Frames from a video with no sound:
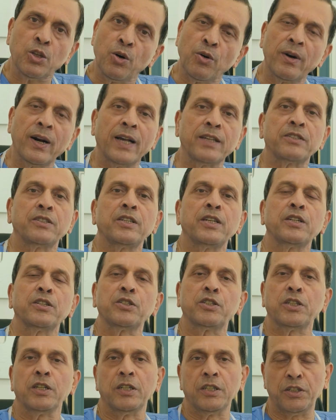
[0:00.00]
thoracic
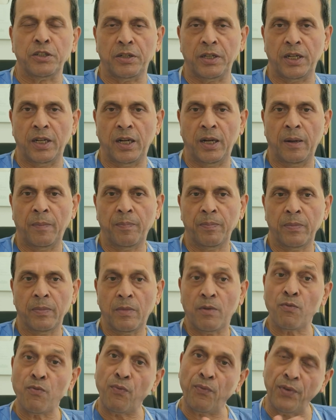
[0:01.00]
surgery
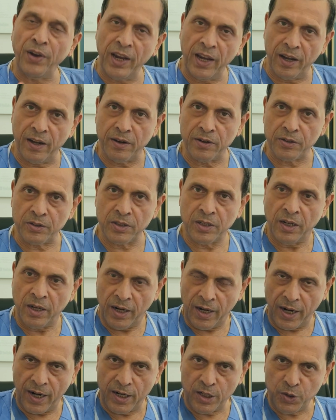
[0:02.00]
fares
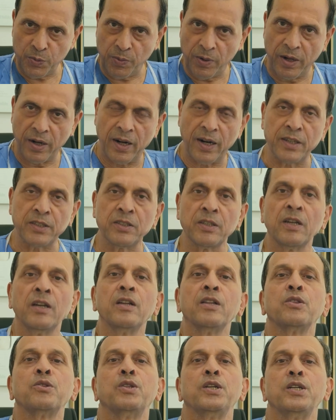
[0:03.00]
as far as
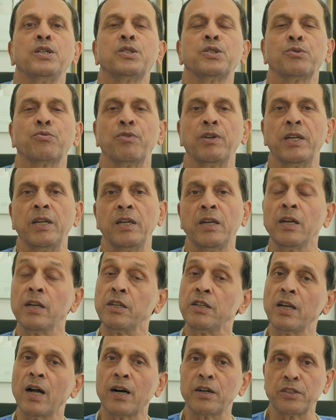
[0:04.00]
these three
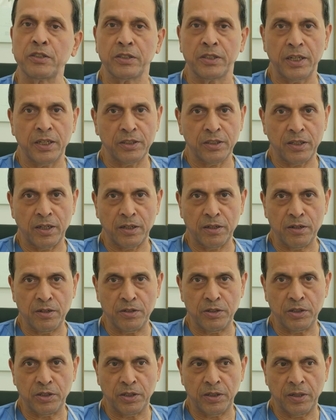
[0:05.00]
yardsticks are
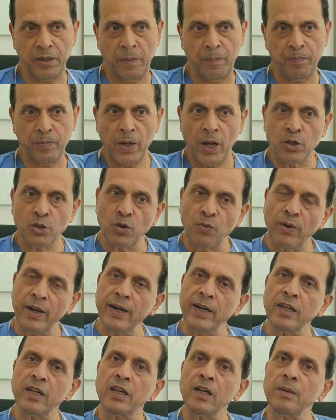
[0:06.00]
concerned. So when
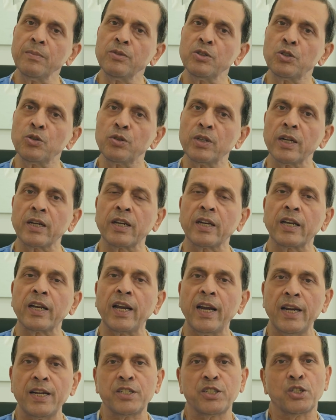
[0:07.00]
it comes to the
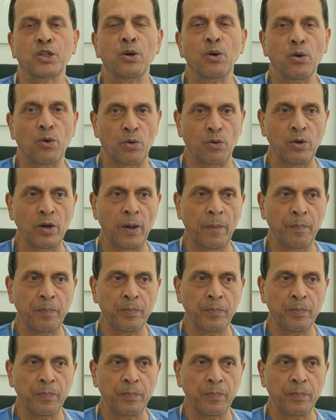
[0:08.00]
caseload,